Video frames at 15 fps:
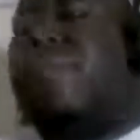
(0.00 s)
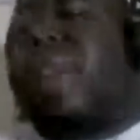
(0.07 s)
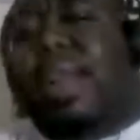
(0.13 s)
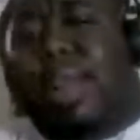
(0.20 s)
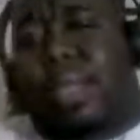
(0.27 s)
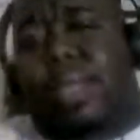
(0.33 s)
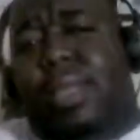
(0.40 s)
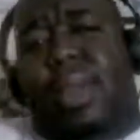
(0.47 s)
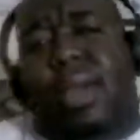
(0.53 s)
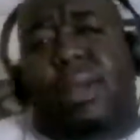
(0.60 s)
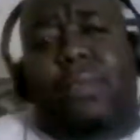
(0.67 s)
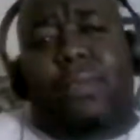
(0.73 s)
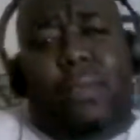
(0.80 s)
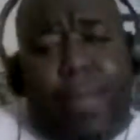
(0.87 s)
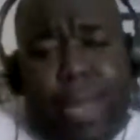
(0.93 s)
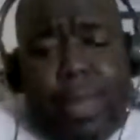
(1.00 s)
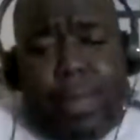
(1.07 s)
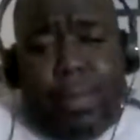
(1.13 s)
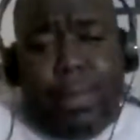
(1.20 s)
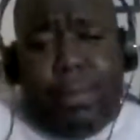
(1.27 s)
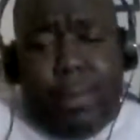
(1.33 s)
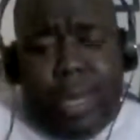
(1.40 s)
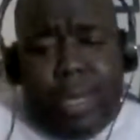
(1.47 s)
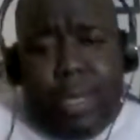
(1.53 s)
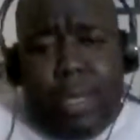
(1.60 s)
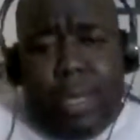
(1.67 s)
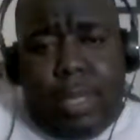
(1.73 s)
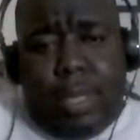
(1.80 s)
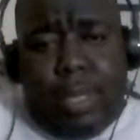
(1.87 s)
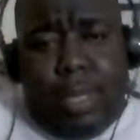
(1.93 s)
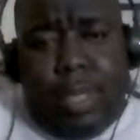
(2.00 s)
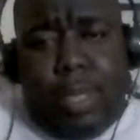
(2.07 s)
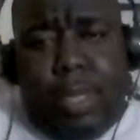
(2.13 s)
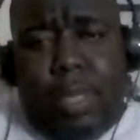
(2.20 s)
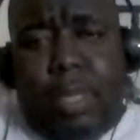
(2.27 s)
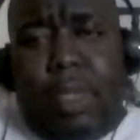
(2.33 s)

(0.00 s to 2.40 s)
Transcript: financing our own films, for instance,